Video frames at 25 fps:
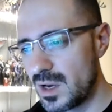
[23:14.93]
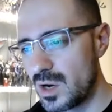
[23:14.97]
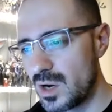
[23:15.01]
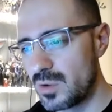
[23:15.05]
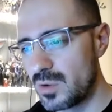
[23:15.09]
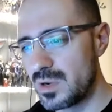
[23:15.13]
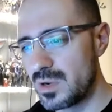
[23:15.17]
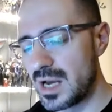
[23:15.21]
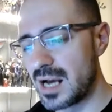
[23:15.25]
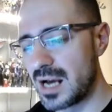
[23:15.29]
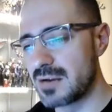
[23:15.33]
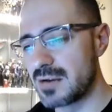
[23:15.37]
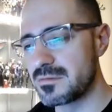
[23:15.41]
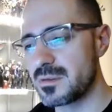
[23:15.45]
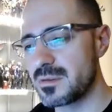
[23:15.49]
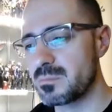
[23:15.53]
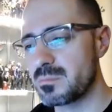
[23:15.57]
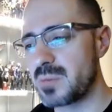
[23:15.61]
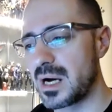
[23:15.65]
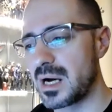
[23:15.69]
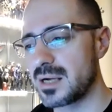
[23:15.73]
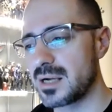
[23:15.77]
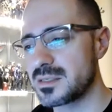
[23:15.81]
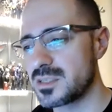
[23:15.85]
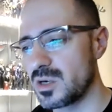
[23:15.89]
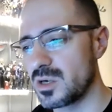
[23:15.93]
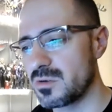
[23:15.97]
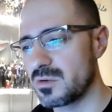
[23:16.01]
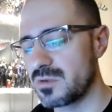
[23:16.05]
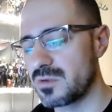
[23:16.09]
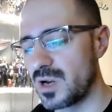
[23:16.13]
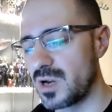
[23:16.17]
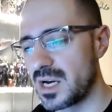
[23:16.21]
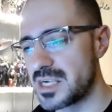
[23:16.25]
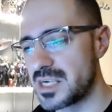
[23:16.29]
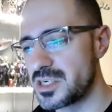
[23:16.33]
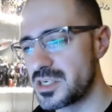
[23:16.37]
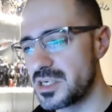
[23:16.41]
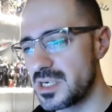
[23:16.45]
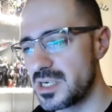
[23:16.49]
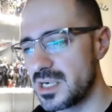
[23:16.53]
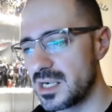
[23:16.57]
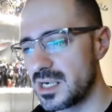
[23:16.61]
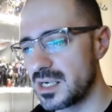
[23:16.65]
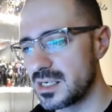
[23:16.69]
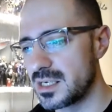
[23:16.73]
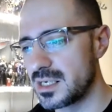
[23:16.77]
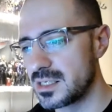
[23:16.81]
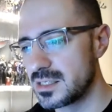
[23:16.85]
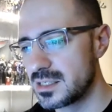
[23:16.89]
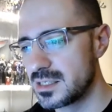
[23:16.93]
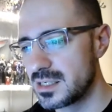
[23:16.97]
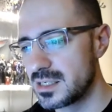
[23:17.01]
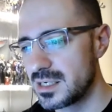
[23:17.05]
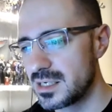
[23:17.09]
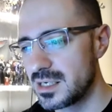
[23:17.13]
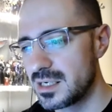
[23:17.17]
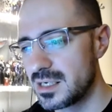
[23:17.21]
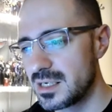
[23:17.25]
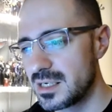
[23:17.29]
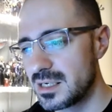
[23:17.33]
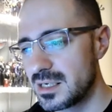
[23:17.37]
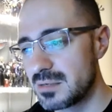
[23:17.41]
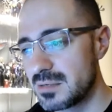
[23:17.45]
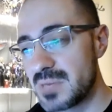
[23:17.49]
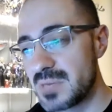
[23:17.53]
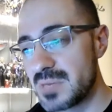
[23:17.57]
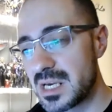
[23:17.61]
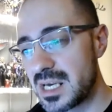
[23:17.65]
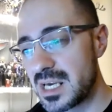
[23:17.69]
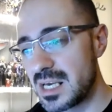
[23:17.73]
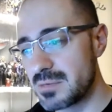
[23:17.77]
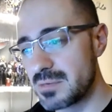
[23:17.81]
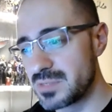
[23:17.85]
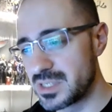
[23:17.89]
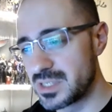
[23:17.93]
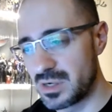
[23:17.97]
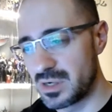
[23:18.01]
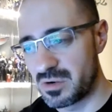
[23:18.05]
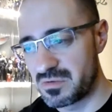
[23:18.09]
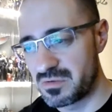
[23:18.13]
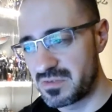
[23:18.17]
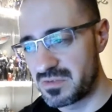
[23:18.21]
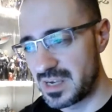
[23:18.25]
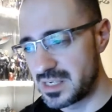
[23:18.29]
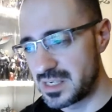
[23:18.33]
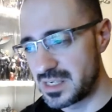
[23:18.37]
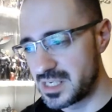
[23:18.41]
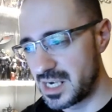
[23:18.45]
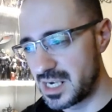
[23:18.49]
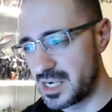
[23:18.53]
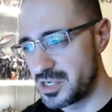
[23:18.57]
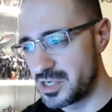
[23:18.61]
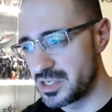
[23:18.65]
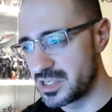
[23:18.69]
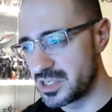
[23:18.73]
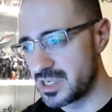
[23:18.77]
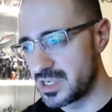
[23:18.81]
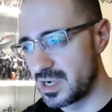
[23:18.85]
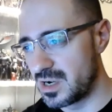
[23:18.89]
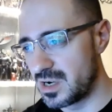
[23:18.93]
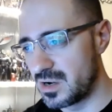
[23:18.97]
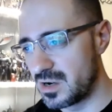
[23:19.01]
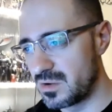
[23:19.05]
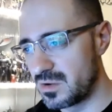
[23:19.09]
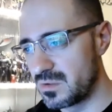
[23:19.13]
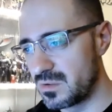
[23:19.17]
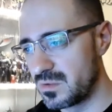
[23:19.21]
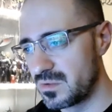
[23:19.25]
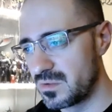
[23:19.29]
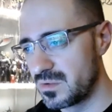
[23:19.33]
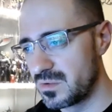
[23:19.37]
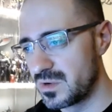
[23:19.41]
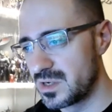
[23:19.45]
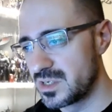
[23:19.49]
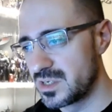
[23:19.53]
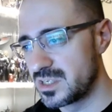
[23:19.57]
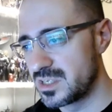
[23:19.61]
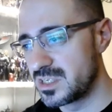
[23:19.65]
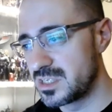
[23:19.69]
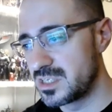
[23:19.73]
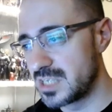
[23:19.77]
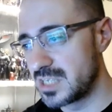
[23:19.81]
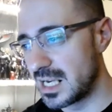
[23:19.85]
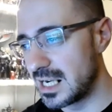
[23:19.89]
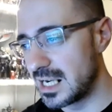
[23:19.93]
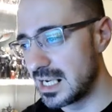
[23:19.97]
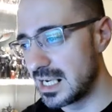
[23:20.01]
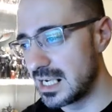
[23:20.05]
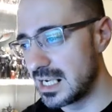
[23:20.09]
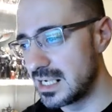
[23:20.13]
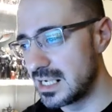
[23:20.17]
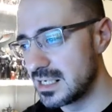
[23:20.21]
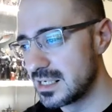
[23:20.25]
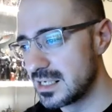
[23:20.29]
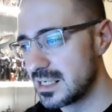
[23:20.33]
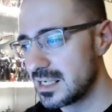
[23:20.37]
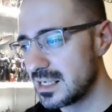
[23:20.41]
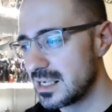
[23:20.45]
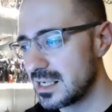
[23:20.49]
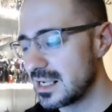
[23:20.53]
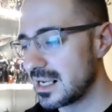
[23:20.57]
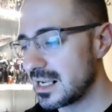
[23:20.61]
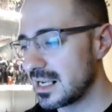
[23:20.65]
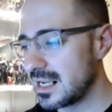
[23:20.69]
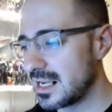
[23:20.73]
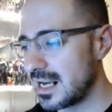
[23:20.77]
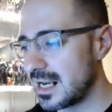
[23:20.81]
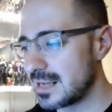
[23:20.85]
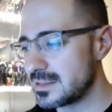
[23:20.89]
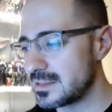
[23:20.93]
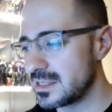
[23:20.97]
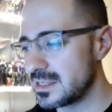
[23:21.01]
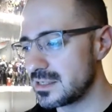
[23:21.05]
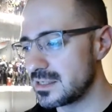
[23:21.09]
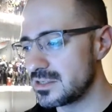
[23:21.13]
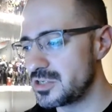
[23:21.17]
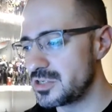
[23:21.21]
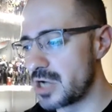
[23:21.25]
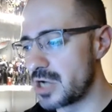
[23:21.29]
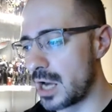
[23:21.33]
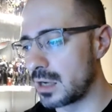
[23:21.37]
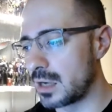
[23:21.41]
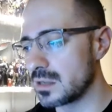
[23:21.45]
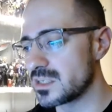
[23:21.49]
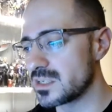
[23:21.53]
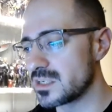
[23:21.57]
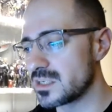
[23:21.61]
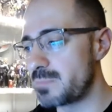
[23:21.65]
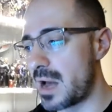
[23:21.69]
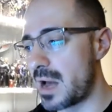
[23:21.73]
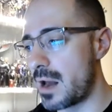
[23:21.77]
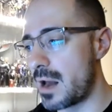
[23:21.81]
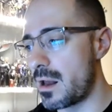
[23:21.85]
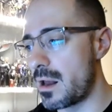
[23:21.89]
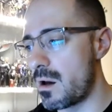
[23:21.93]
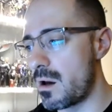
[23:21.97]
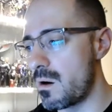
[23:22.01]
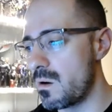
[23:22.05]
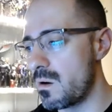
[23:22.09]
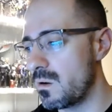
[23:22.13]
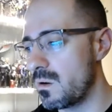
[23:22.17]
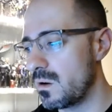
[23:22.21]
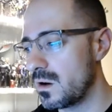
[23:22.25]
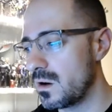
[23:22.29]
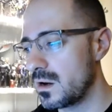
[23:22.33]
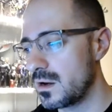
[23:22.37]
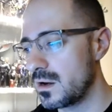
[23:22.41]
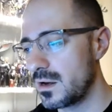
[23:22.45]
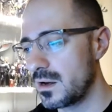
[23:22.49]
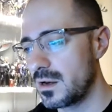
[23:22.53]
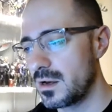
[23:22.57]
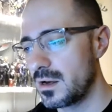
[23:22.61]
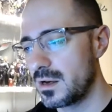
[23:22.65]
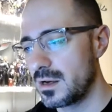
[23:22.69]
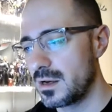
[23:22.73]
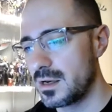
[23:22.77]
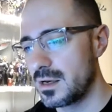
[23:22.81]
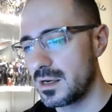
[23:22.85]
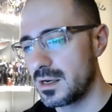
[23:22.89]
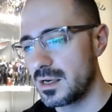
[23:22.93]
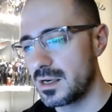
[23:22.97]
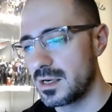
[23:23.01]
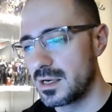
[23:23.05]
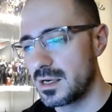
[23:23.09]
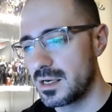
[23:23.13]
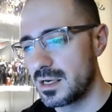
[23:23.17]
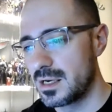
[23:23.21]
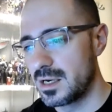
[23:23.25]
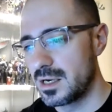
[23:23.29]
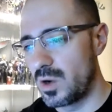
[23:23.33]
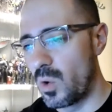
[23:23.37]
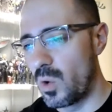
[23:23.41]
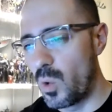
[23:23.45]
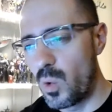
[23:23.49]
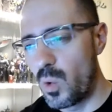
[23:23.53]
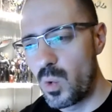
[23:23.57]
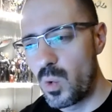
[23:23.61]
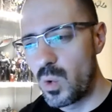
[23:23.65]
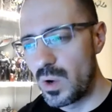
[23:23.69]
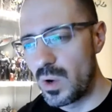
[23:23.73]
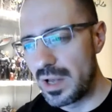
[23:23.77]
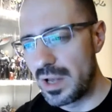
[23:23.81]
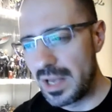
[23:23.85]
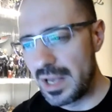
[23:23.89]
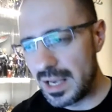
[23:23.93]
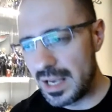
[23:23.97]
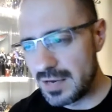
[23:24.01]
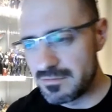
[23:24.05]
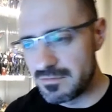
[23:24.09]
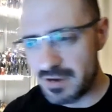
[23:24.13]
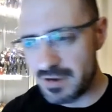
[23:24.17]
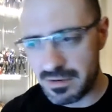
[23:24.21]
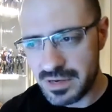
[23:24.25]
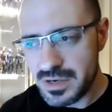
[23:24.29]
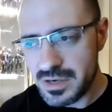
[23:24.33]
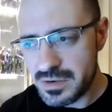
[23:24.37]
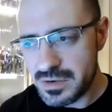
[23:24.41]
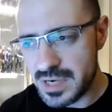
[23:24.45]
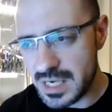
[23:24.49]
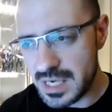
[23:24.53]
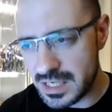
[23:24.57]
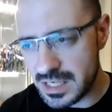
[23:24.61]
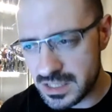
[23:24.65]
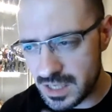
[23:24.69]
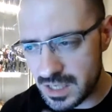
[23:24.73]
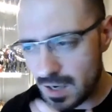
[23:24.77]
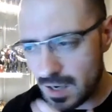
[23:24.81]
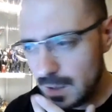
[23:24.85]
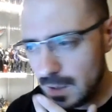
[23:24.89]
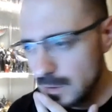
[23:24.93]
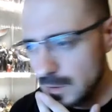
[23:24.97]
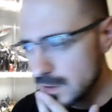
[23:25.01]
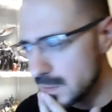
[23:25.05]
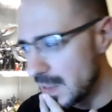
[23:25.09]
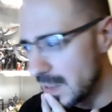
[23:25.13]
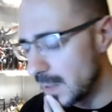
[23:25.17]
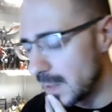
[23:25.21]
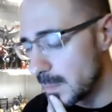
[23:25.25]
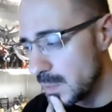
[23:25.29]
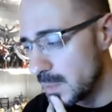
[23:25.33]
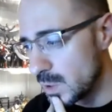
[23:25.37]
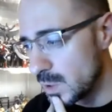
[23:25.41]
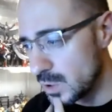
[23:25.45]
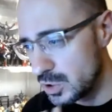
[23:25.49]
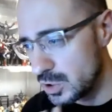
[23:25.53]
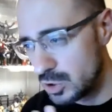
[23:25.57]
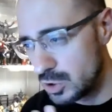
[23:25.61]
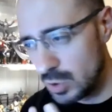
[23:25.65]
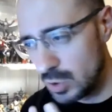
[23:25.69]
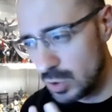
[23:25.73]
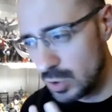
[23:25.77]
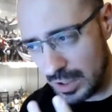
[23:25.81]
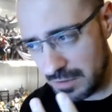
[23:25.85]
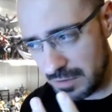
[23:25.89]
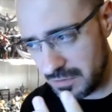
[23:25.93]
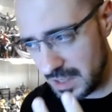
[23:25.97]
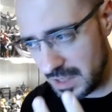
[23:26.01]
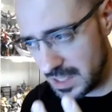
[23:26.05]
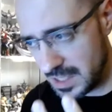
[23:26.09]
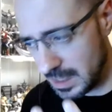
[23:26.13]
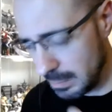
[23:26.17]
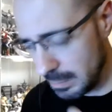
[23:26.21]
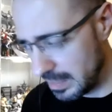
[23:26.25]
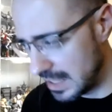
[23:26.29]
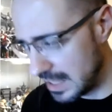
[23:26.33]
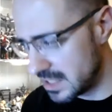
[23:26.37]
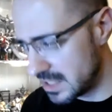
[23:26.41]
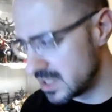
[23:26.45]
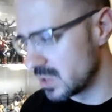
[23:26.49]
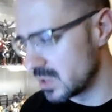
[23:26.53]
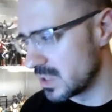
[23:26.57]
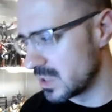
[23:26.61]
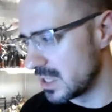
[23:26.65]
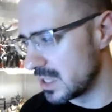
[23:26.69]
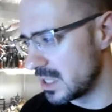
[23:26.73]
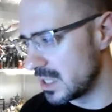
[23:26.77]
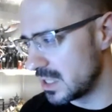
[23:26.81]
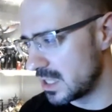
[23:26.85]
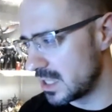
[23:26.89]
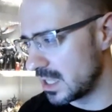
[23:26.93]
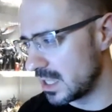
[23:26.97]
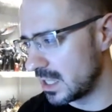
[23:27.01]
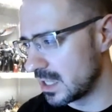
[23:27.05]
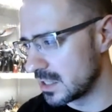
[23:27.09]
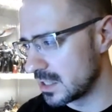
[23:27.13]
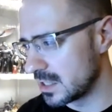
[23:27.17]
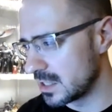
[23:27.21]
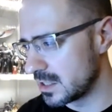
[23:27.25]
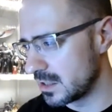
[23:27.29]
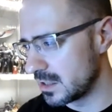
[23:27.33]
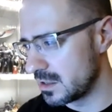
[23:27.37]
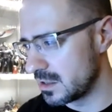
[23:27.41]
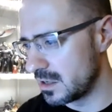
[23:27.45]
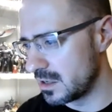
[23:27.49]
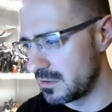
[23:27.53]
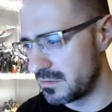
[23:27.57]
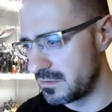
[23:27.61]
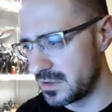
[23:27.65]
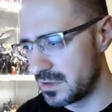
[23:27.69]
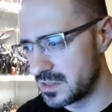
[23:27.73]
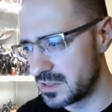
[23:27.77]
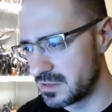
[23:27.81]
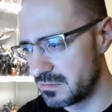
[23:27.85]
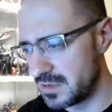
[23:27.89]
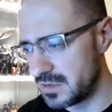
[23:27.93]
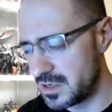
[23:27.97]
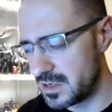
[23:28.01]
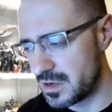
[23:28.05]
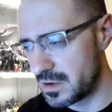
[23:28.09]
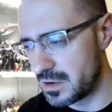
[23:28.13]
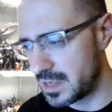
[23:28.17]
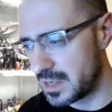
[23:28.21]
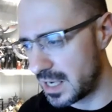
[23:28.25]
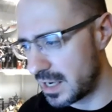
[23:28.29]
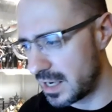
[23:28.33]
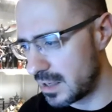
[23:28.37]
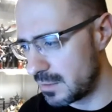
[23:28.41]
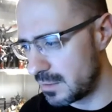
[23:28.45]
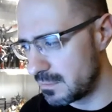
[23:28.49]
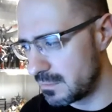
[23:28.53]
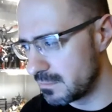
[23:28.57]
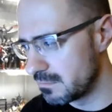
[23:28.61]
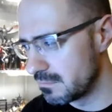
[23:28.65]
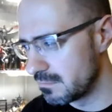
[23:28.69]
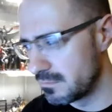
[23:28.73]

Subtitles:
We have the Buzz of Lightyear, Mickey himself, Fantasia style, Sully, and Captain Jack Sparrow. All in very unique styles. Now, I'm not sure if these are based on anything. I don't know if there's a video game